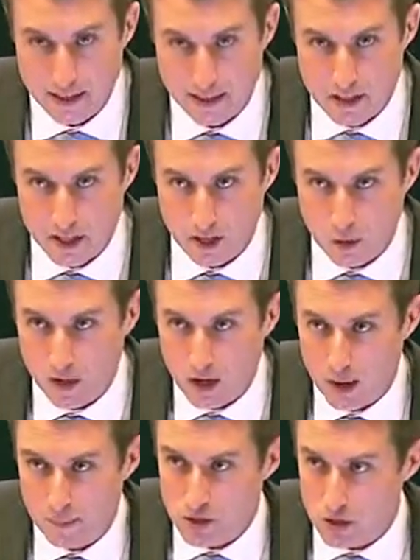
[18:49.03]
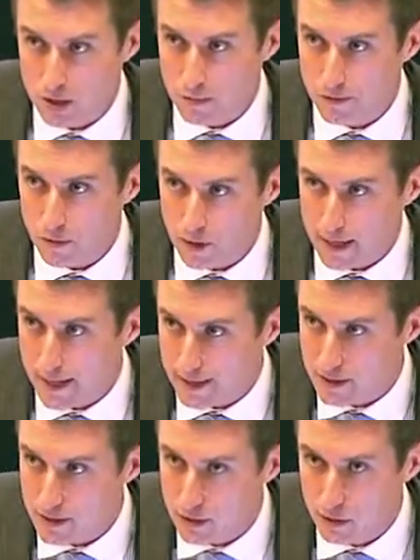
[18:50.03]
like to take a quick opportunity before
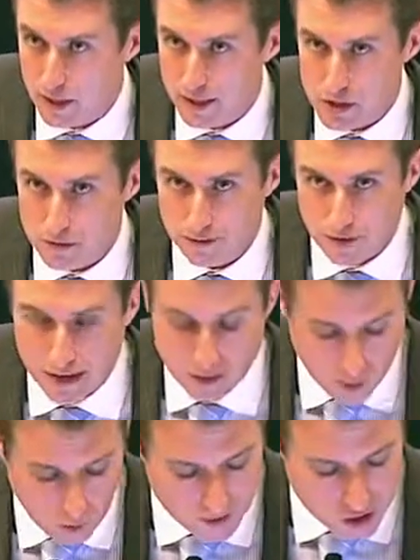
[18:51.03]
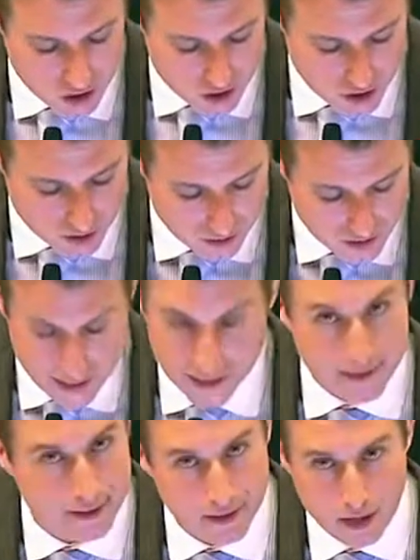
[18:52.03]
getting to some final questions here to
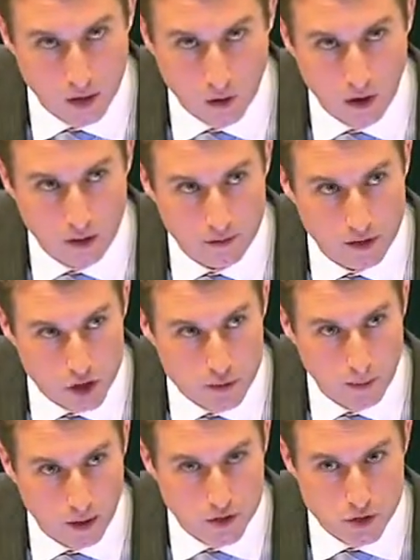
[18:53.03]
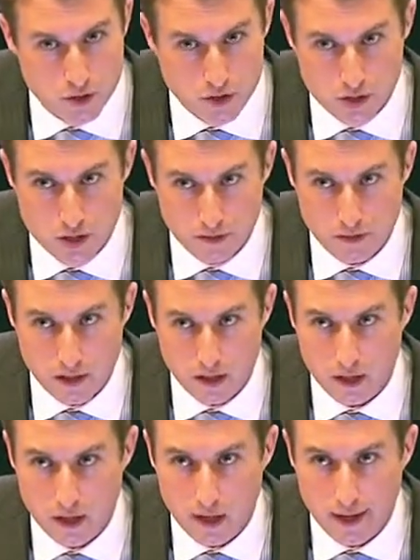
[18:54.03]
thank all of our sponsors this
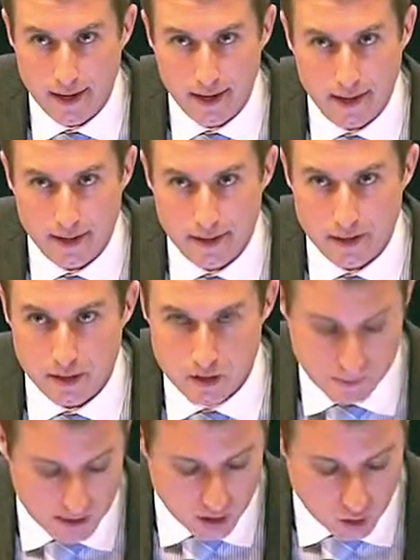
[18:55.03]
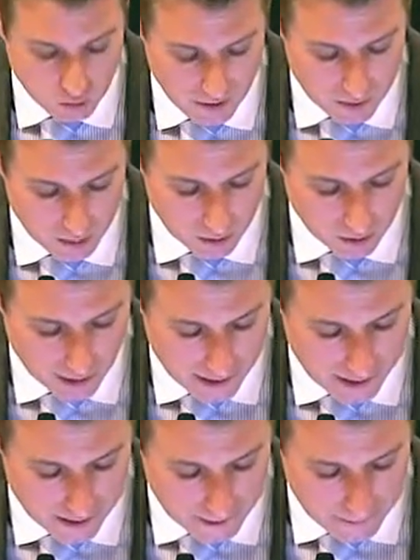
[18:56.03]
evening. It's been incredible,
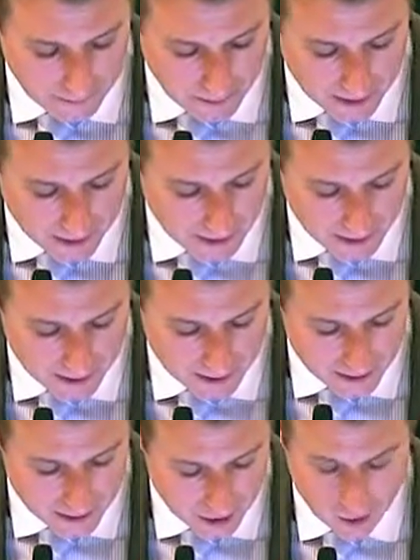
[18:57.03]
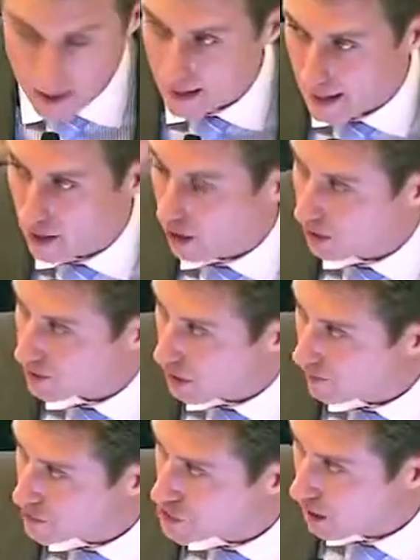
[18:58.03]
and
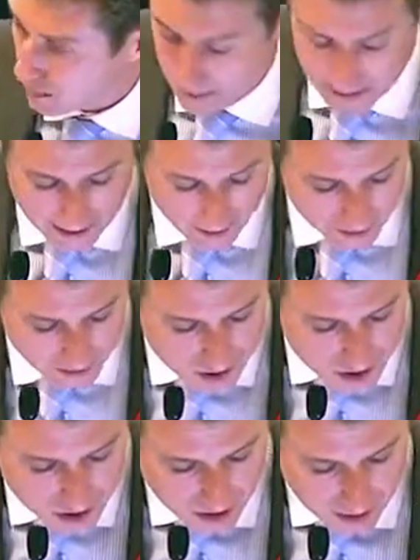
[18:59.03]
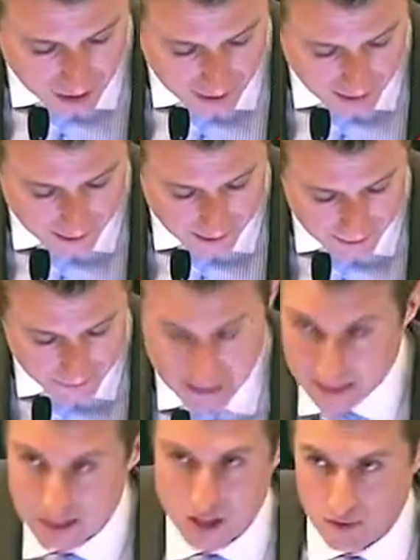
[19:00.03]
obviously our panelists.
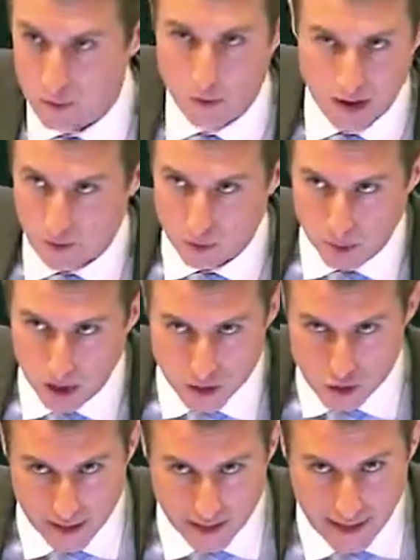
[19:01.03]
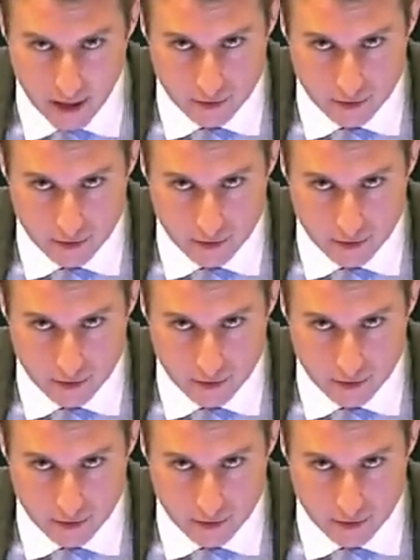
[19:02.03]
Let's give them a round of applause right now,